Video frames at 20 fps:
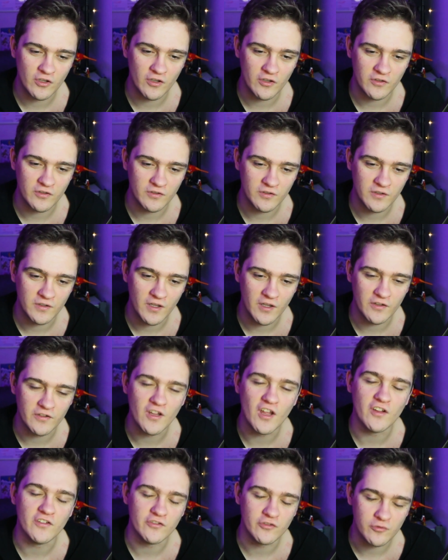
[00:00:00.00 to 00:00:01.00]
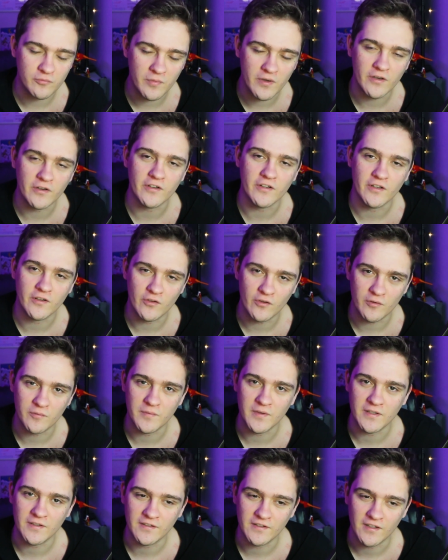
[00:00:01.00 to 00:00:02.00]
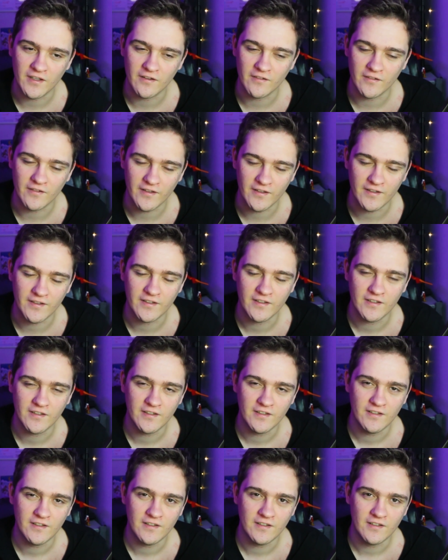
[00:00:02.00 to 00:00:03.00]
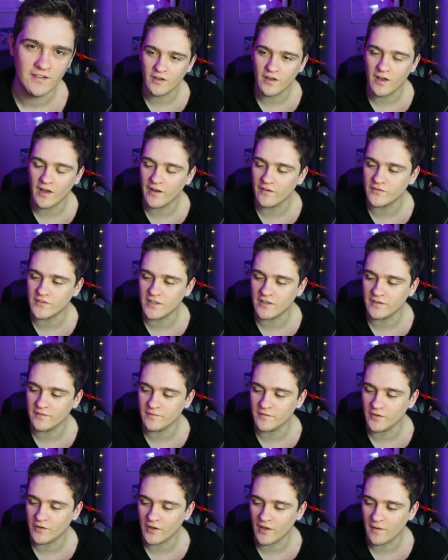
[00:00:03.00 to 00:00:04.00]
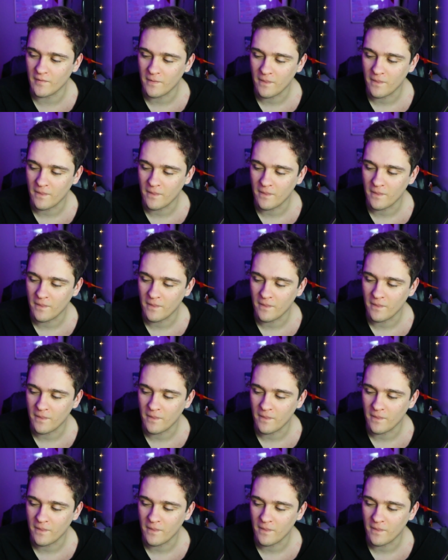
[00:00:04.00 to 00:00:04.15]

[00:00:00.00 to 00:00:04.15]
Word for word: I'll, I'll, I'll do better, you know what I mean? I have to, okay,